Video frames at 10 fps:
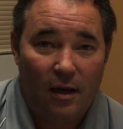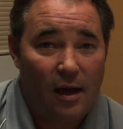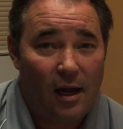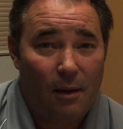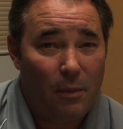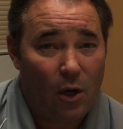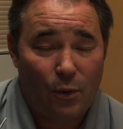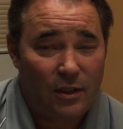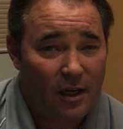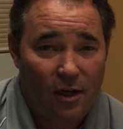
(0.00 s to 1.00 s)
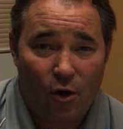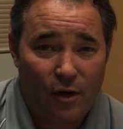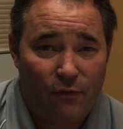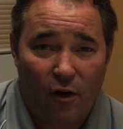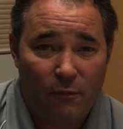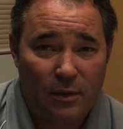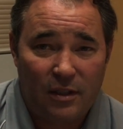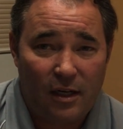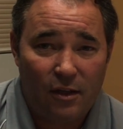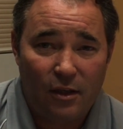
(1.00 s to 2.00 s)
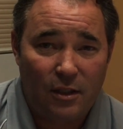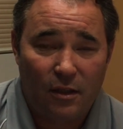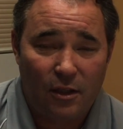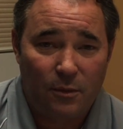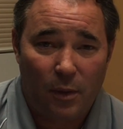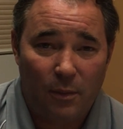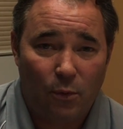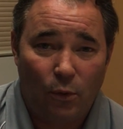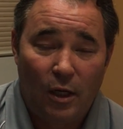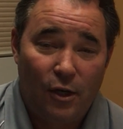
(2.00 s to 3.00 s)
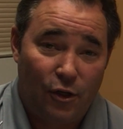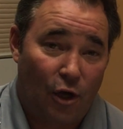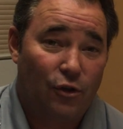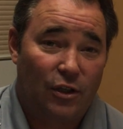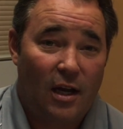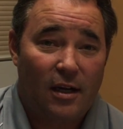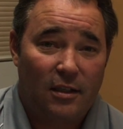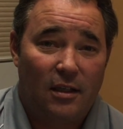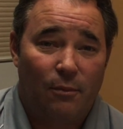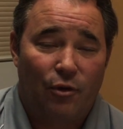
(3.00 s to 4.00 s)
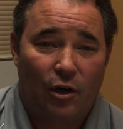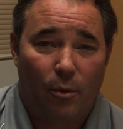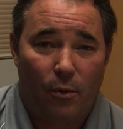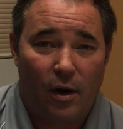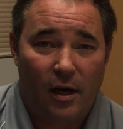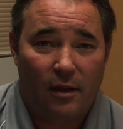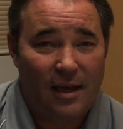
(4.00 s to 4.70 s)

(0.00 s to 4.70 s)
but I would say 95% of these people don't start as a dump truck operator.